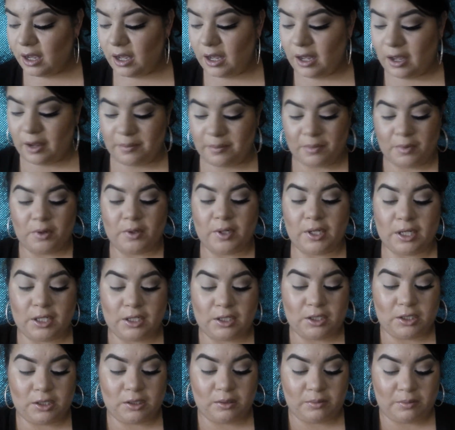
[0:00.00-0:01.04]
I'm
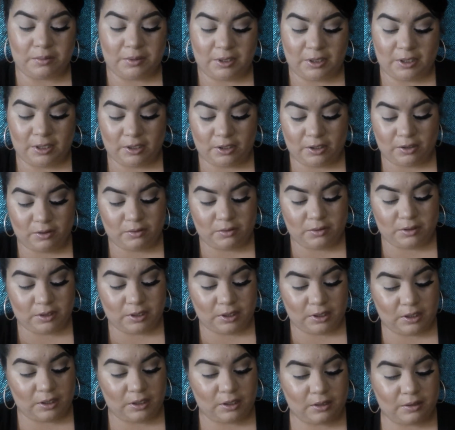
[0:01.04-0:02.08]
going to be
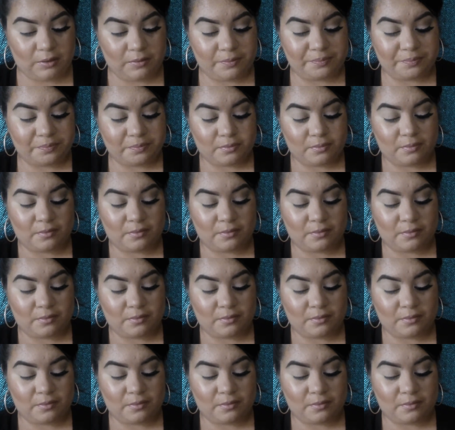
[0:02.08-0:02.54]
using